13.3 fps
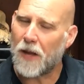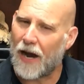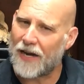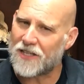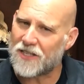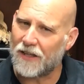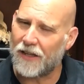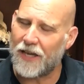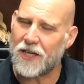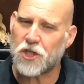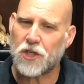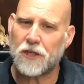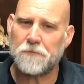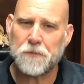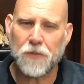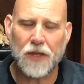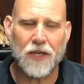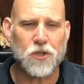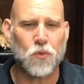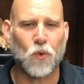Isolation
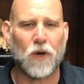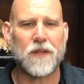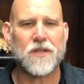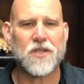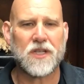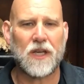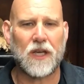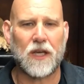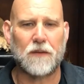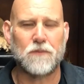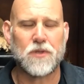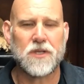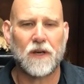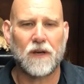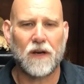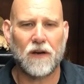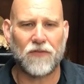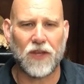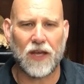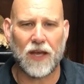is one of the schemes
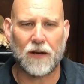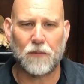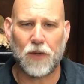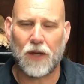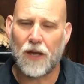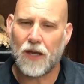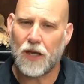of the enemy.